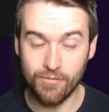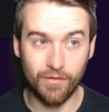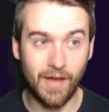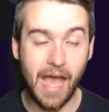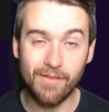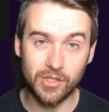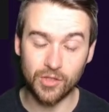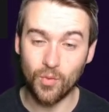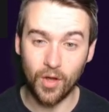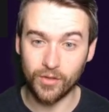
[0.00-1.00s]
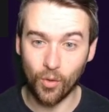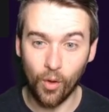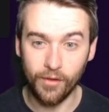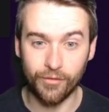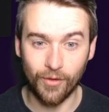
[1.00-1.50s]
revived squad,
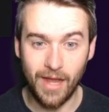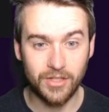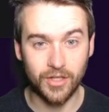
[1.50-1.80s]
all fresh.